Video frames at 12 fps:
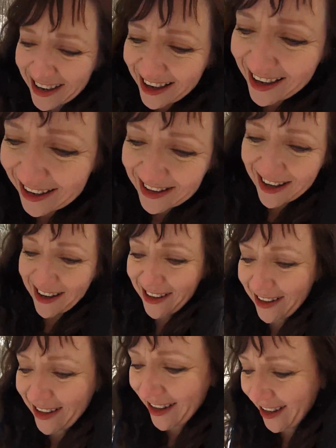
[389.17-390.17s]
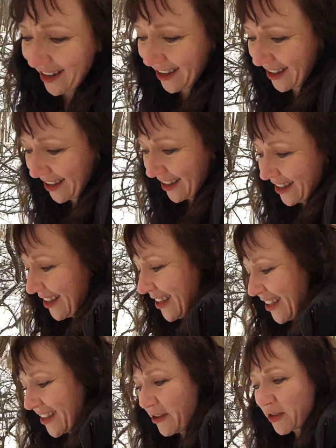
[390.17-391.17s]
And that
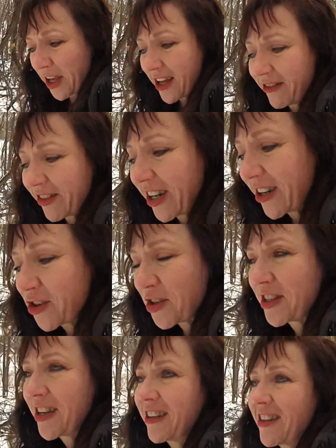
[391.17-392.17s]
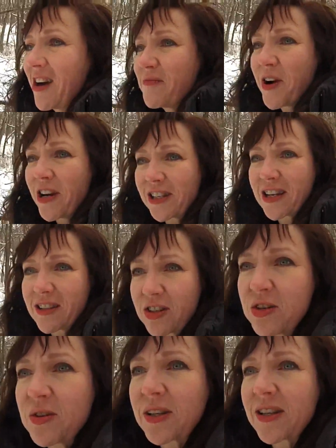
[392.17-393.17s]
was kind of an interesting thought process
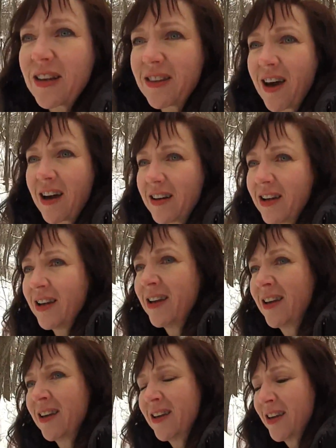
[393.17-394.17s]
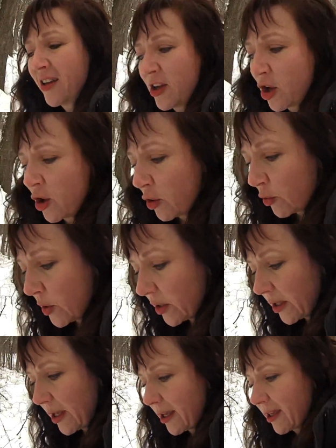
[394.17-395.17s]
too, because I thought,
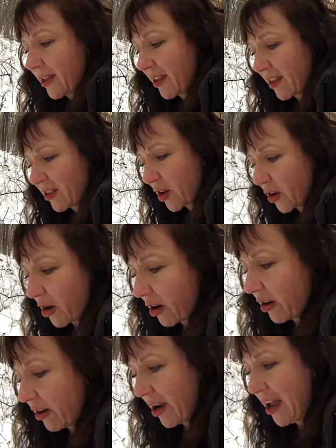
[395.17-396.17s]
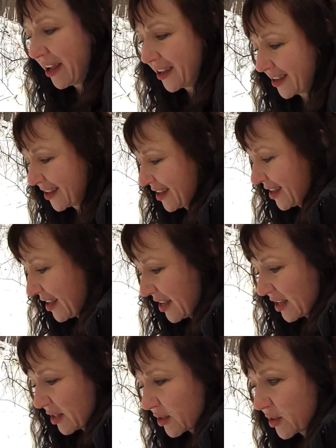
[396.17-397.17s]
really, there are
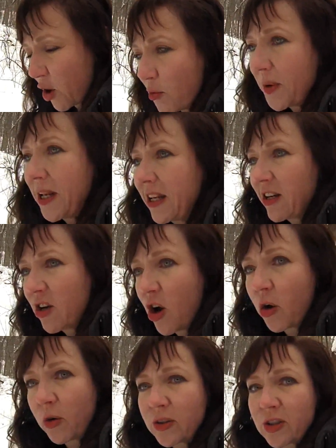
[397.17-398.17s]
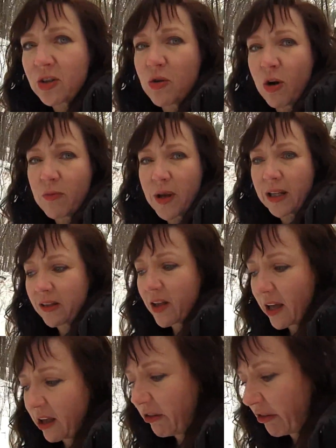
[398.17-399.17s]
so many notes throughout my
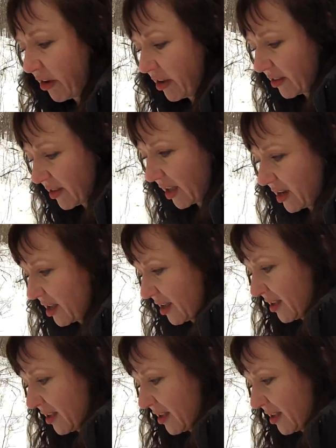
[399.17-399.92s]
life that